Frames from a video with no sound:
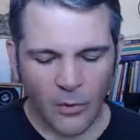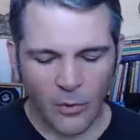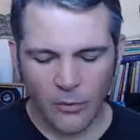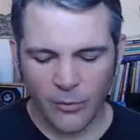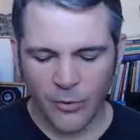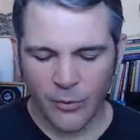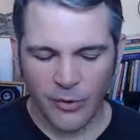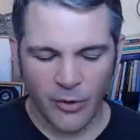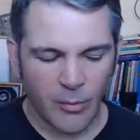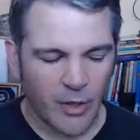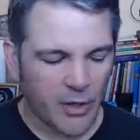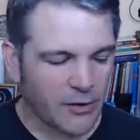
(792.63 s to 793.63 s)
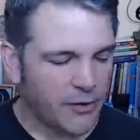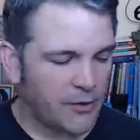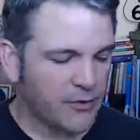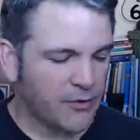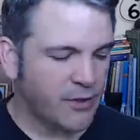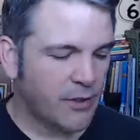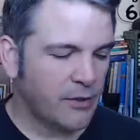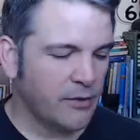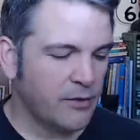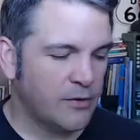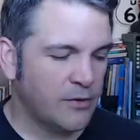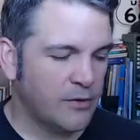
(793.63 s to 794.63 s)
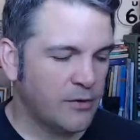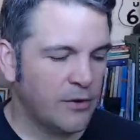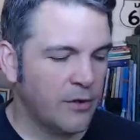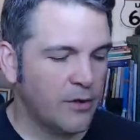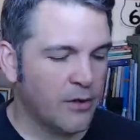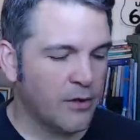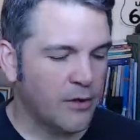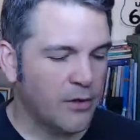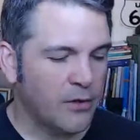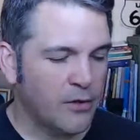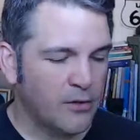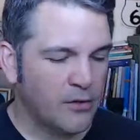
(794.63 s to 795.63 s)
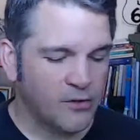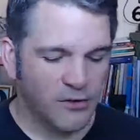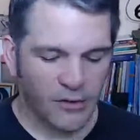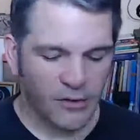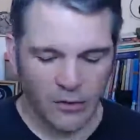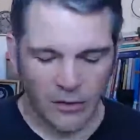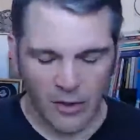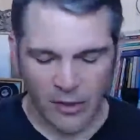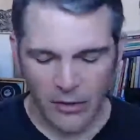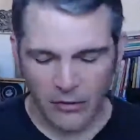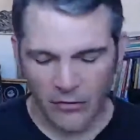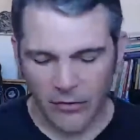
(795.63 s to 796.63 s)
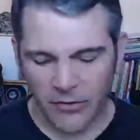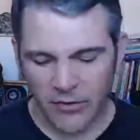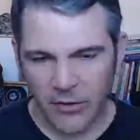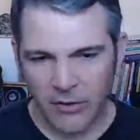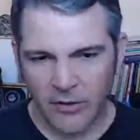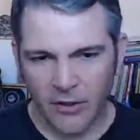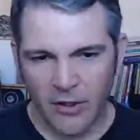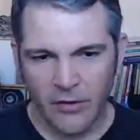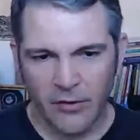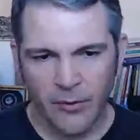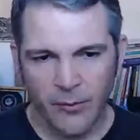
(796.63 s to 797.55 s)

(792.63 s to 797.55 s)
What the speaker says: I'm going to ring a bell here in a second to signal the end of our sit together.